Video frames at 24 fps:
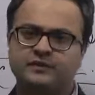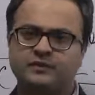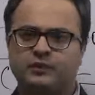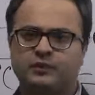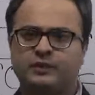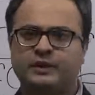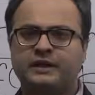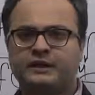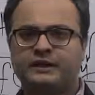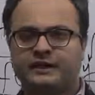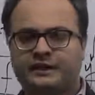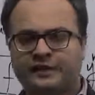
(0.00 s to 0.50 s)

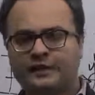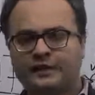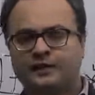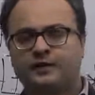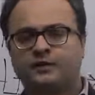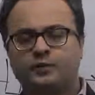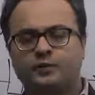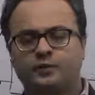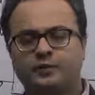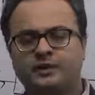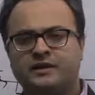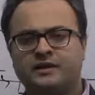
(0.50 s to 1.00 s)
where
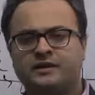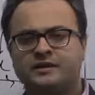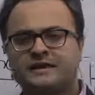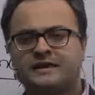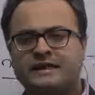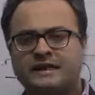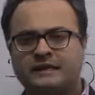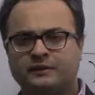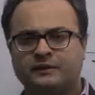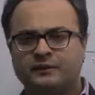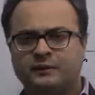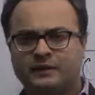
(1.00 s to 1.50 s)
again we are
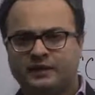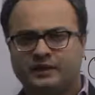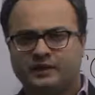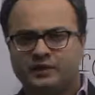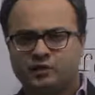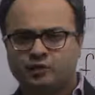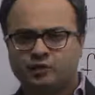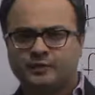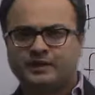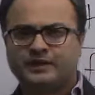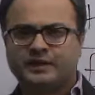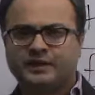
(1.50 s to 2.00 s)

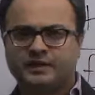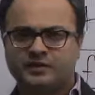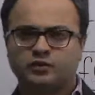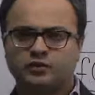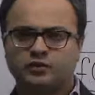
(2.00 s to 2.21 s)
assuming x to